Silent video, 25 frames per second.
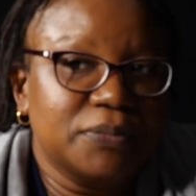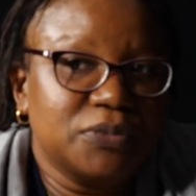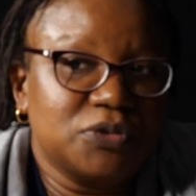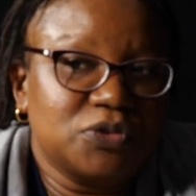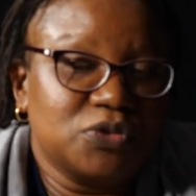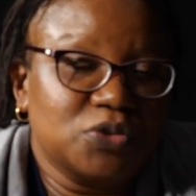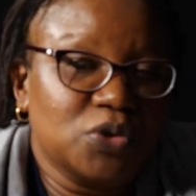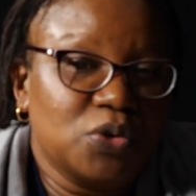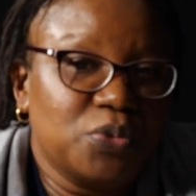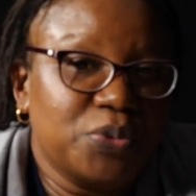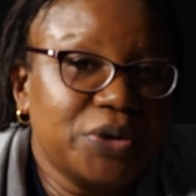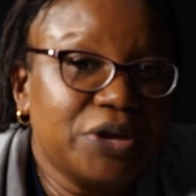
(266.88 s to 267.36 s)

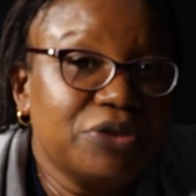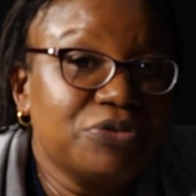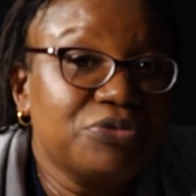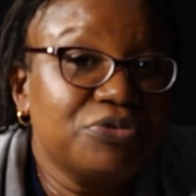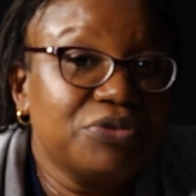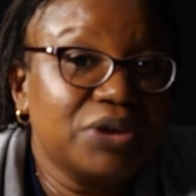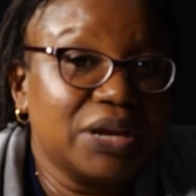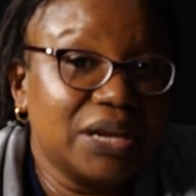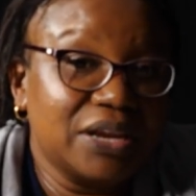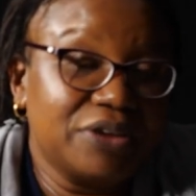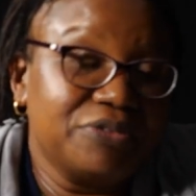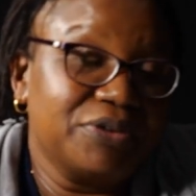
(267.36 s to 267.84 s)
So we
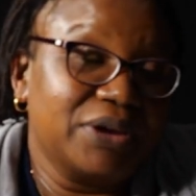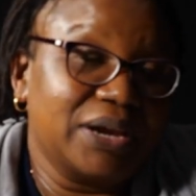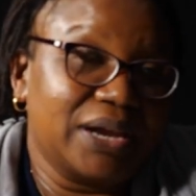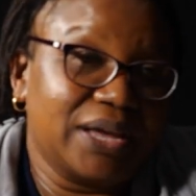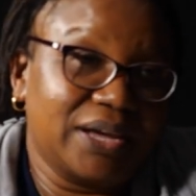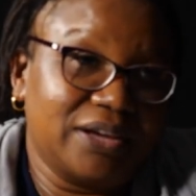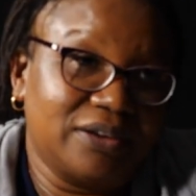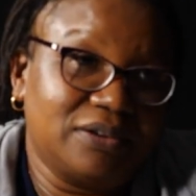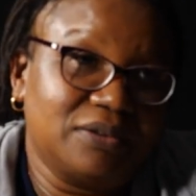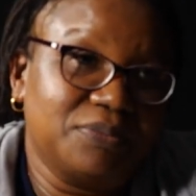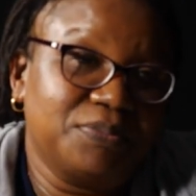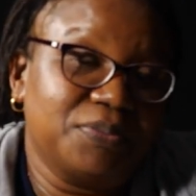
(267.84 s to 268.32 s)
really
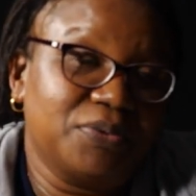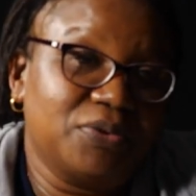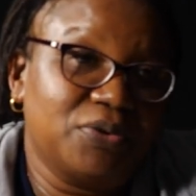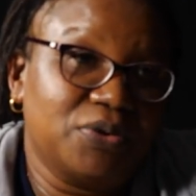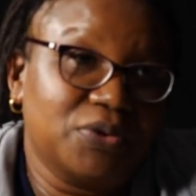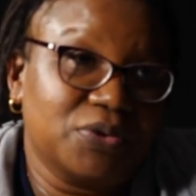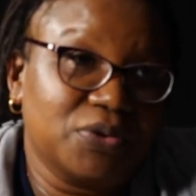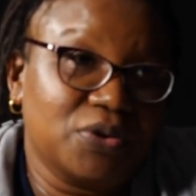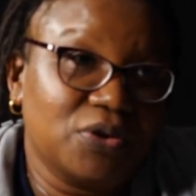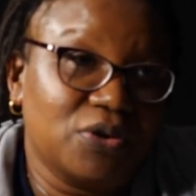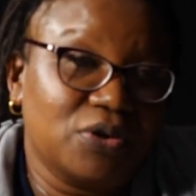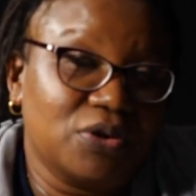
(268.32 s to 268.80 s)
relied
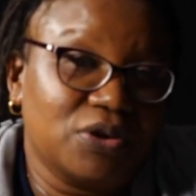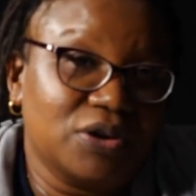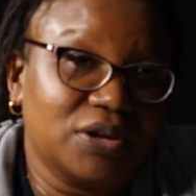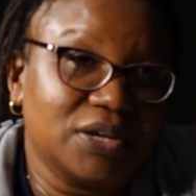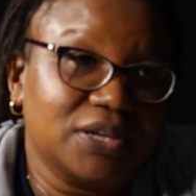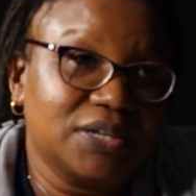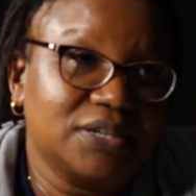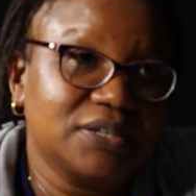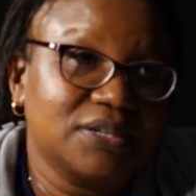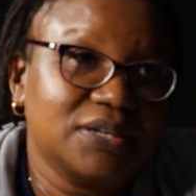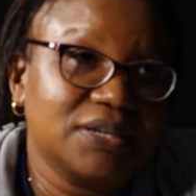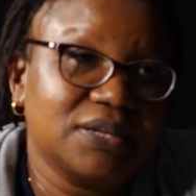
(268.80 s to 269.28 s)
upon
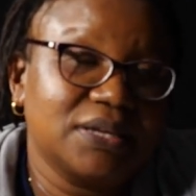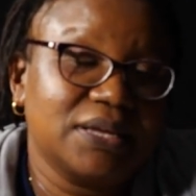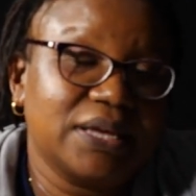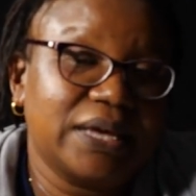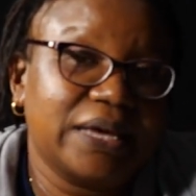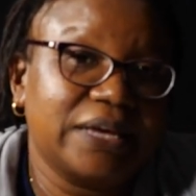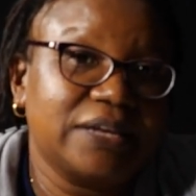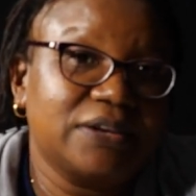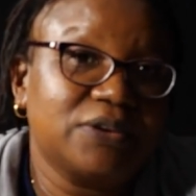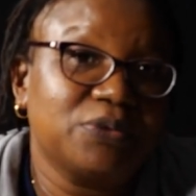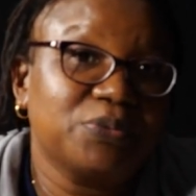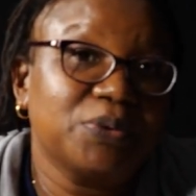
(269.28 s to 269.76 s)
God,
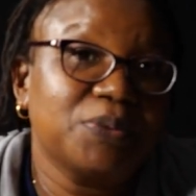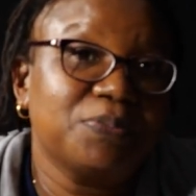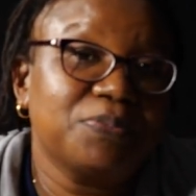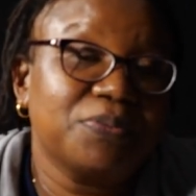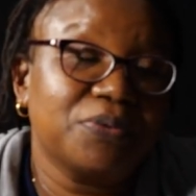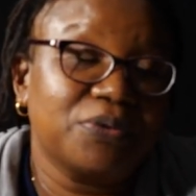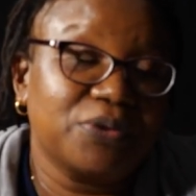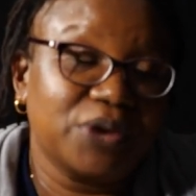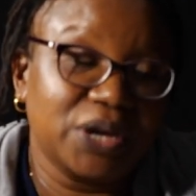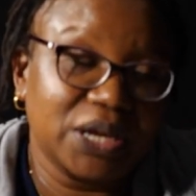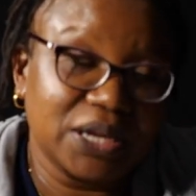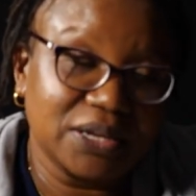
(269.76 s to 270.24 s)
and we
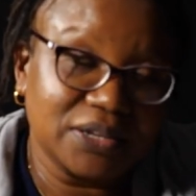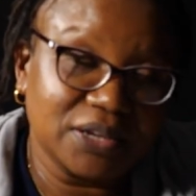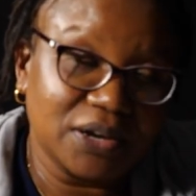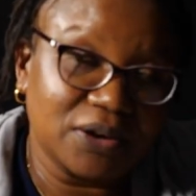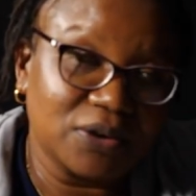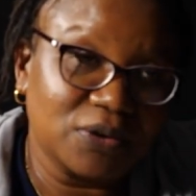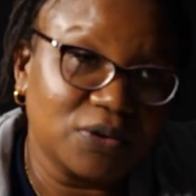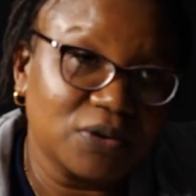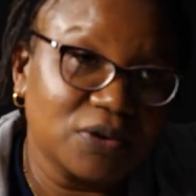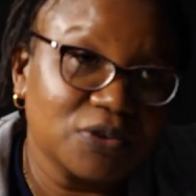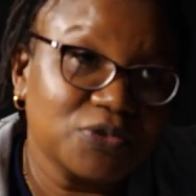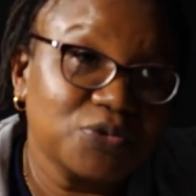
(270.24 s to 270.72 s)
prayed a
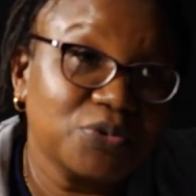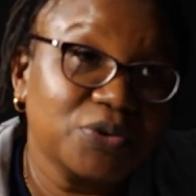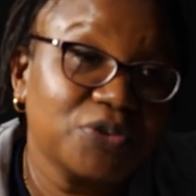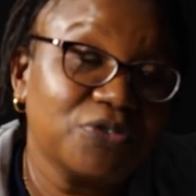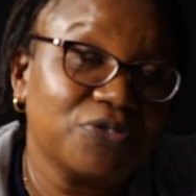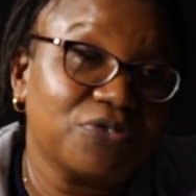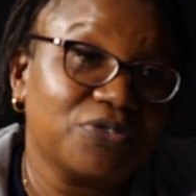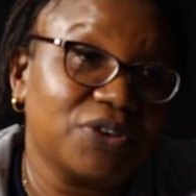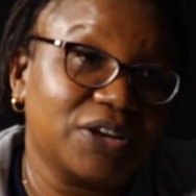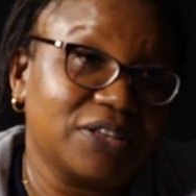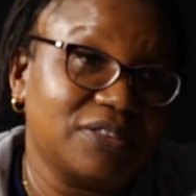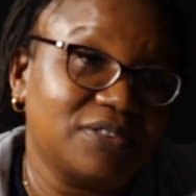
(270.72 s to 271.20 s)
lot. We
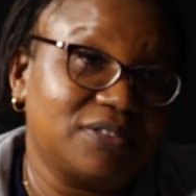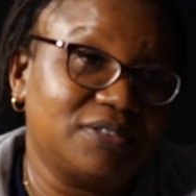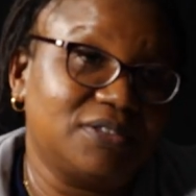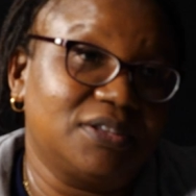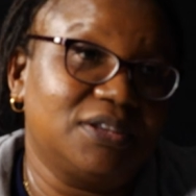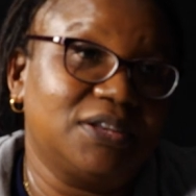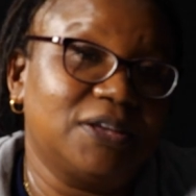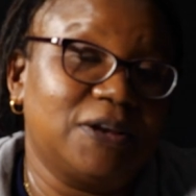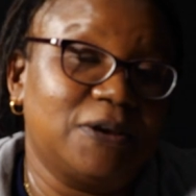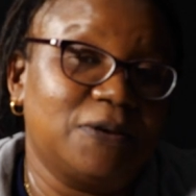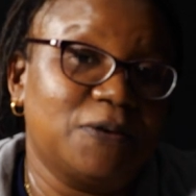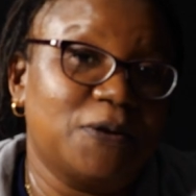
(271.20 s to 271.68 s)

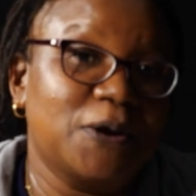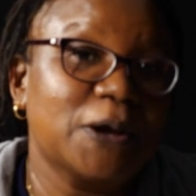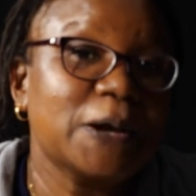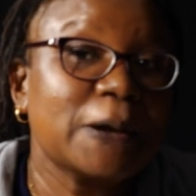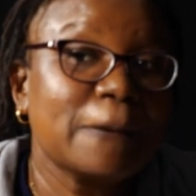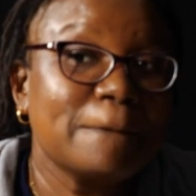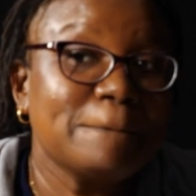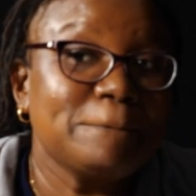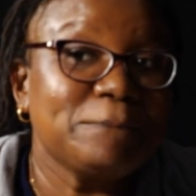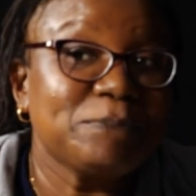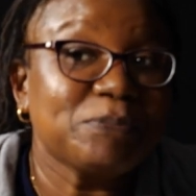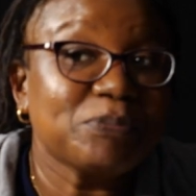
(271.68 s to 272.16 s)
fasted a lot.